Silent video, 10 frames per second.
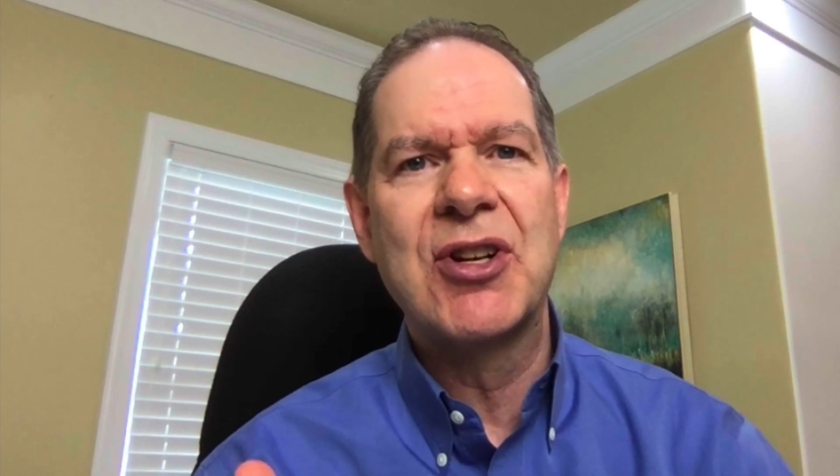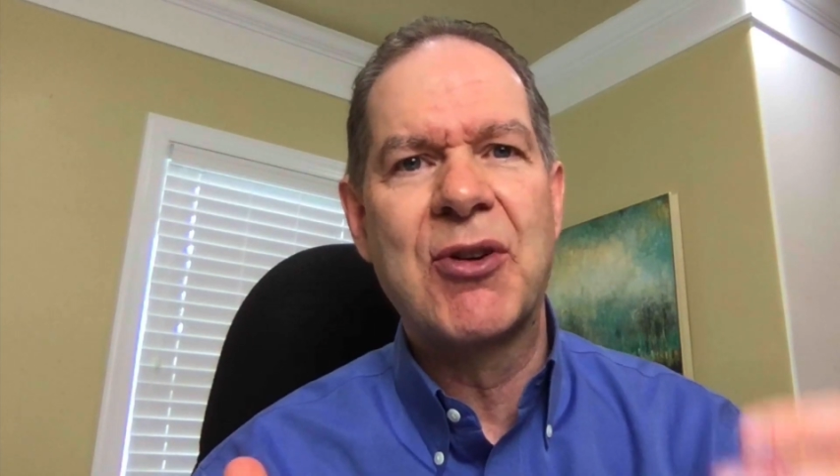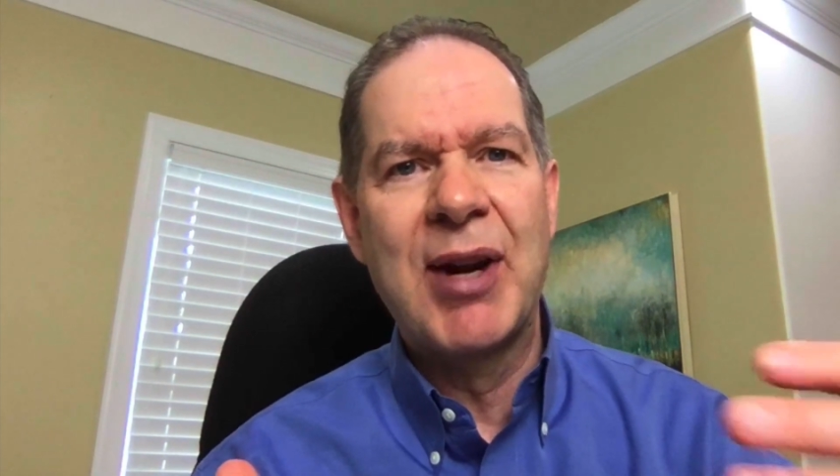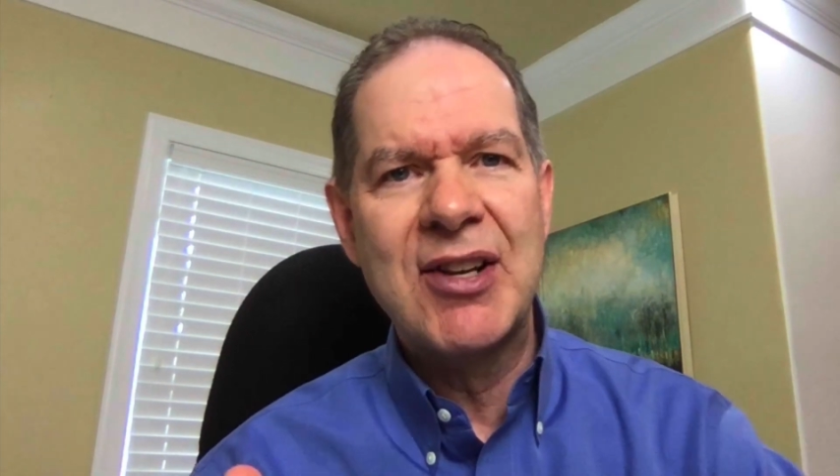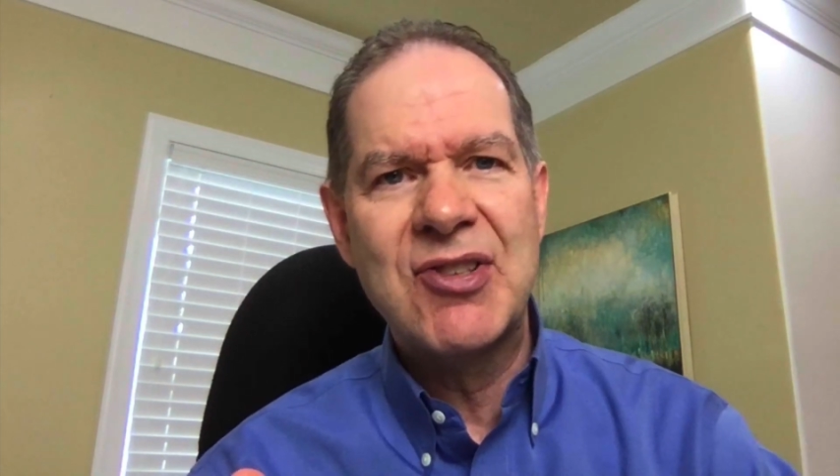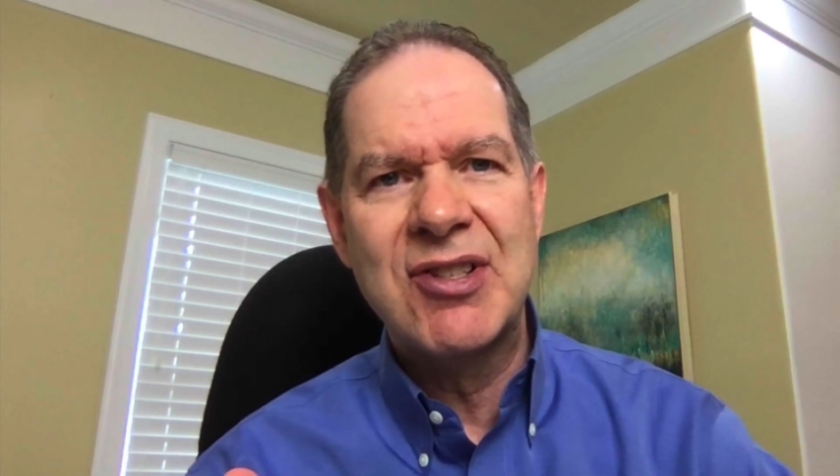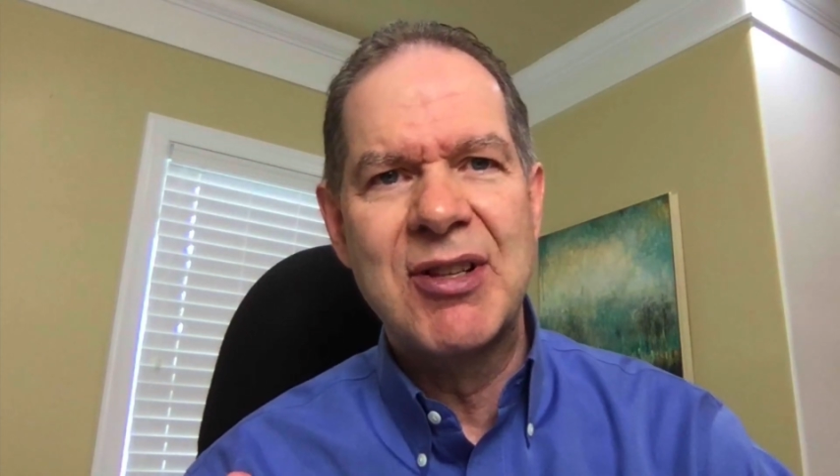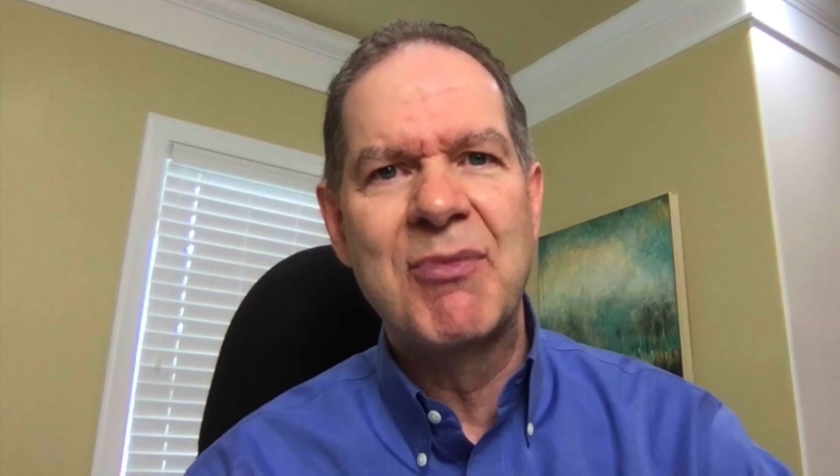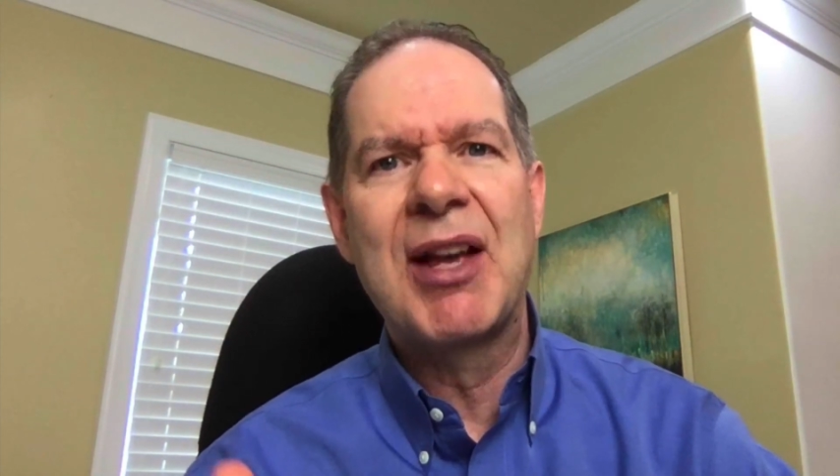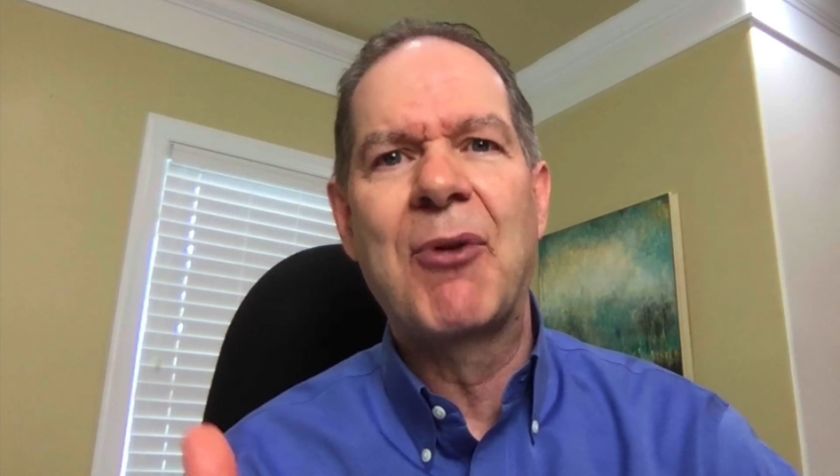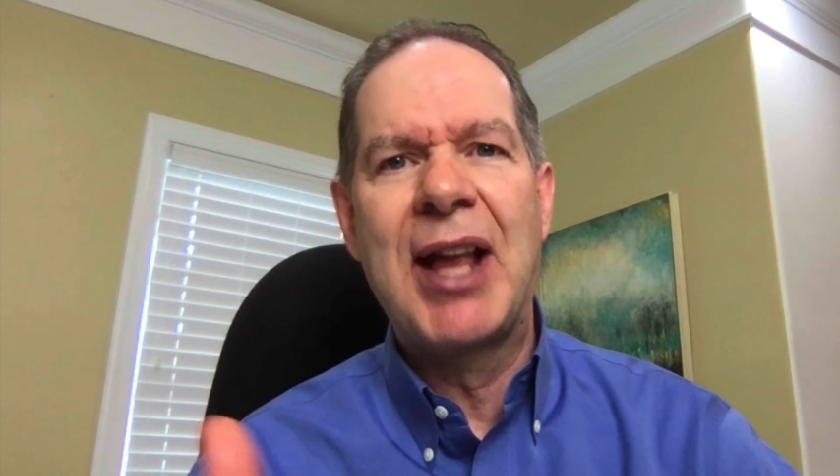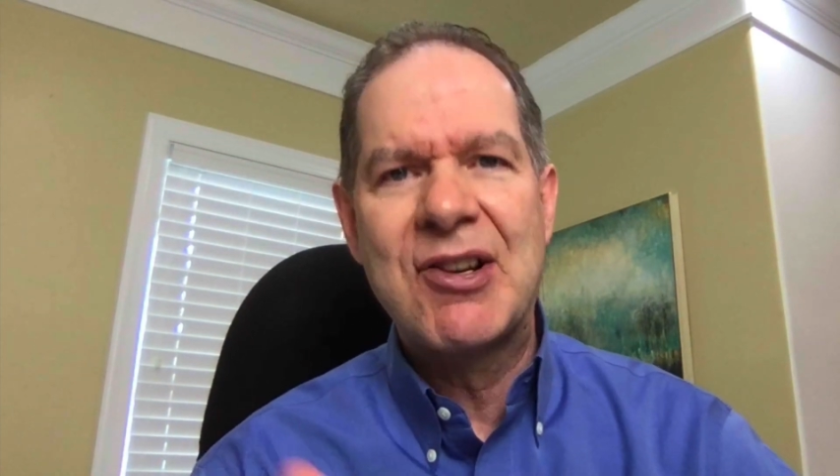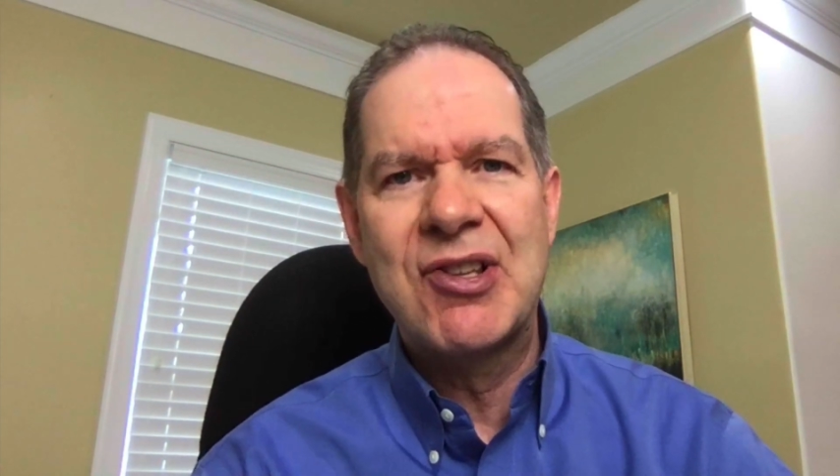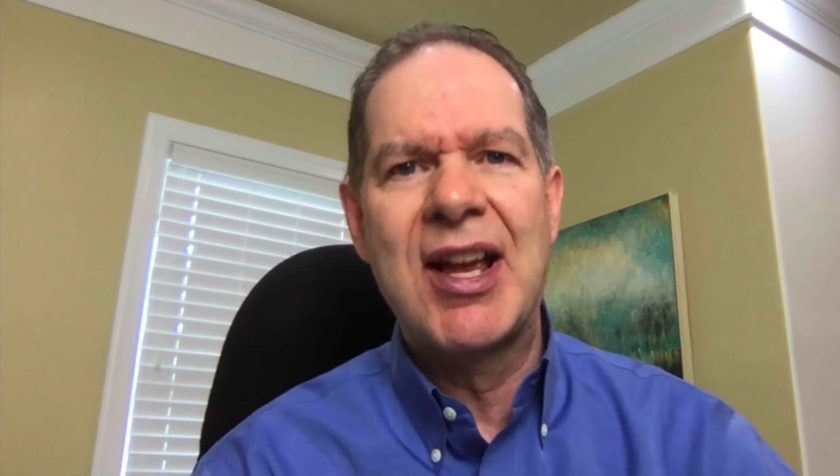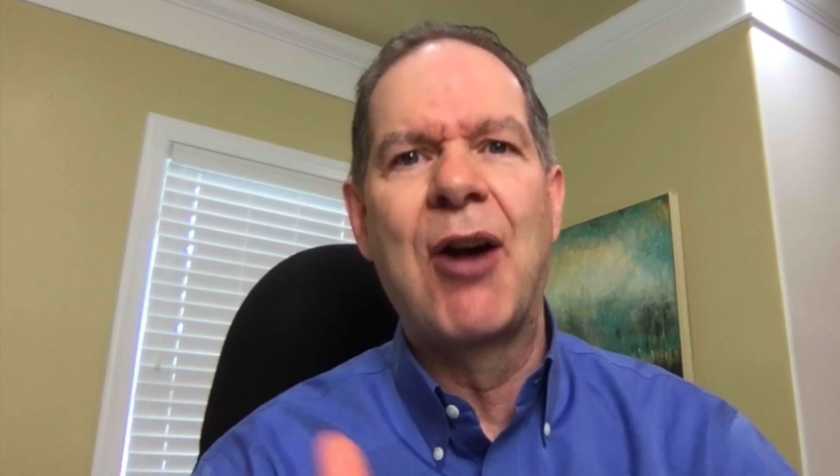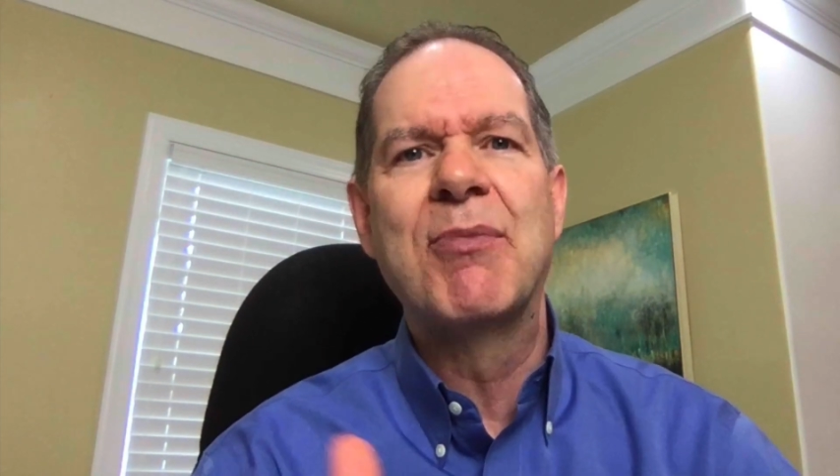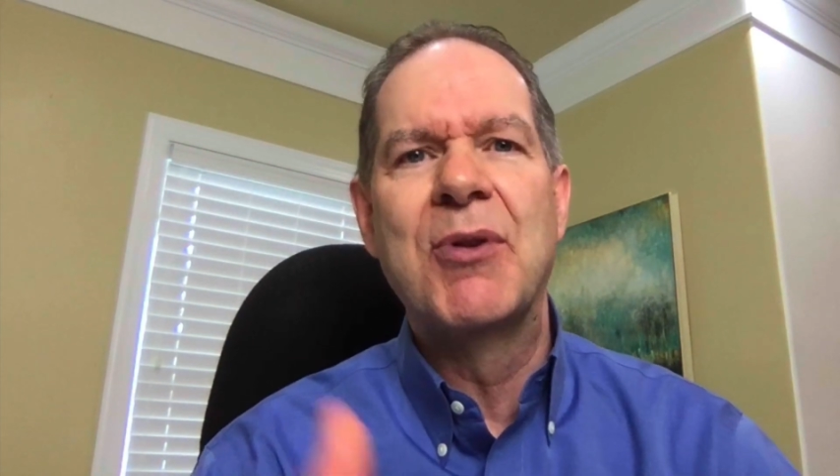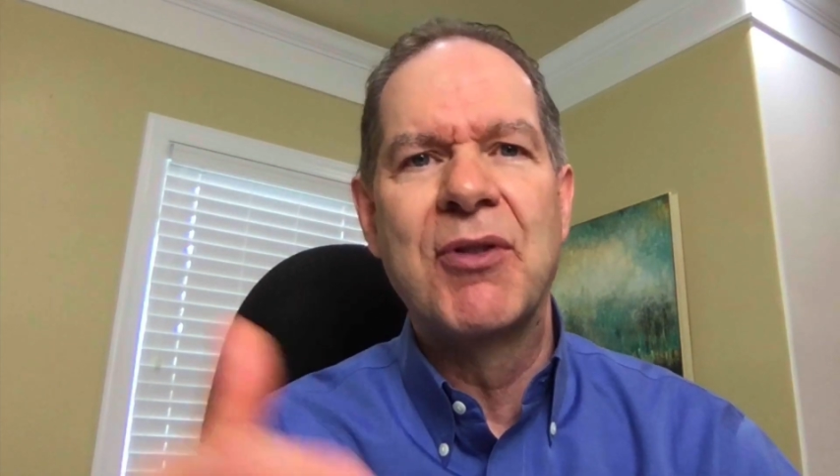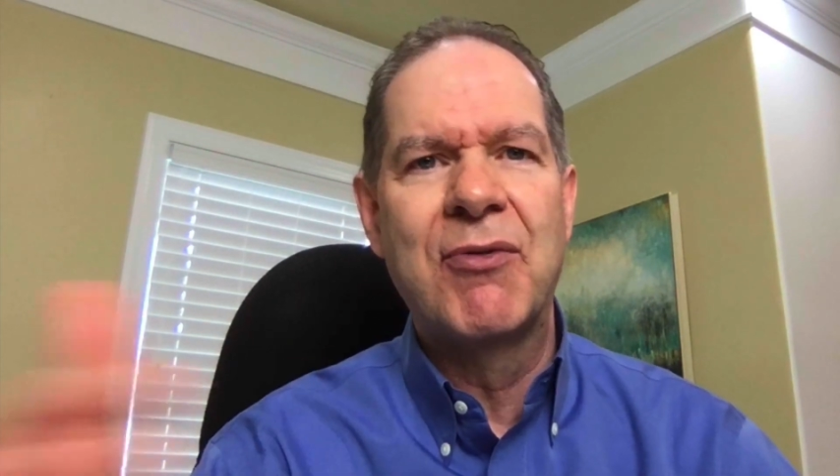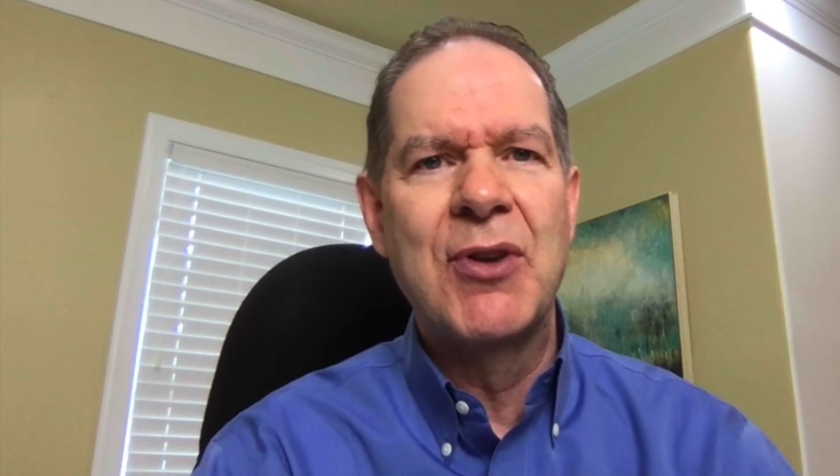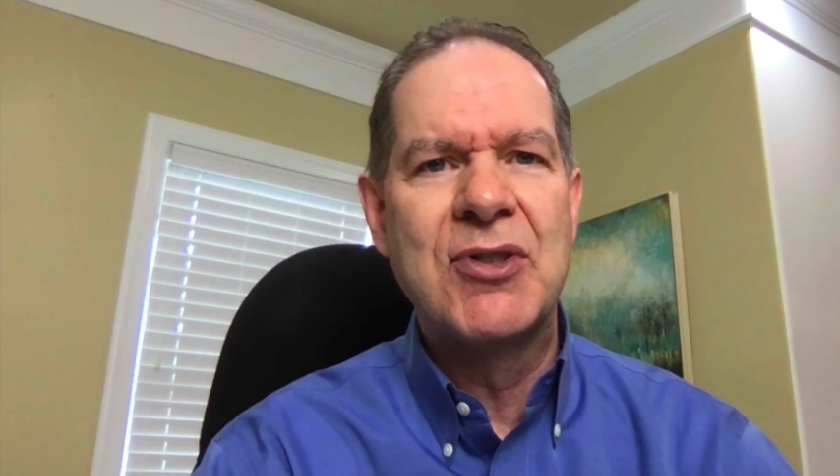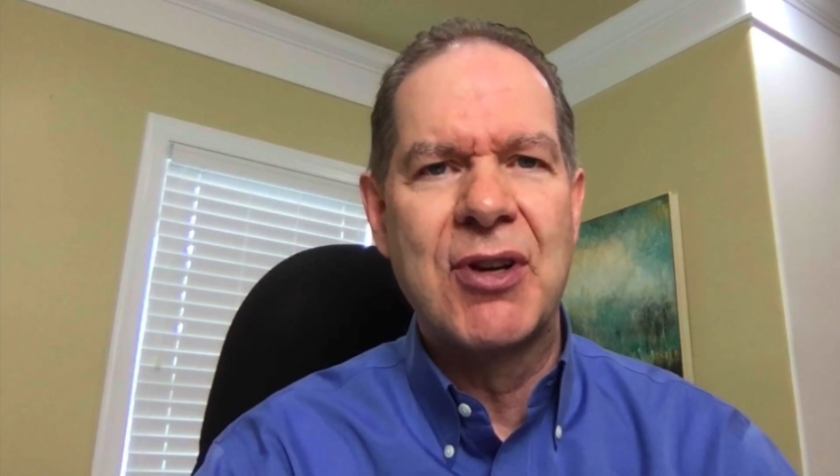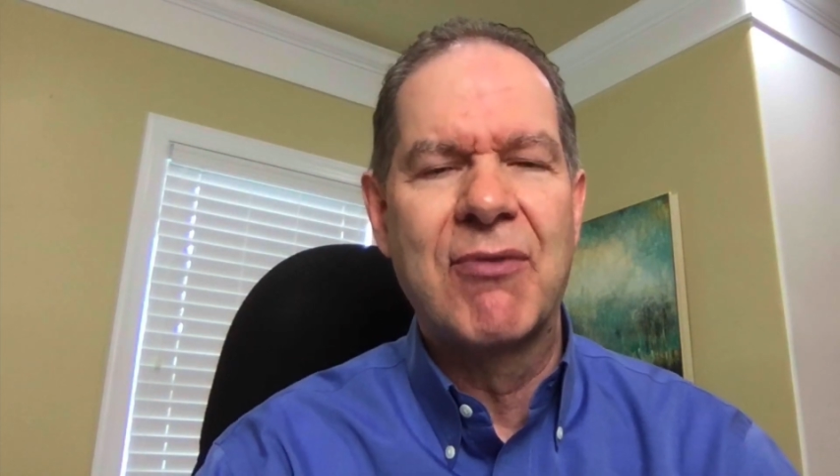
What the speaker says: to create a system that will actually help you in the future.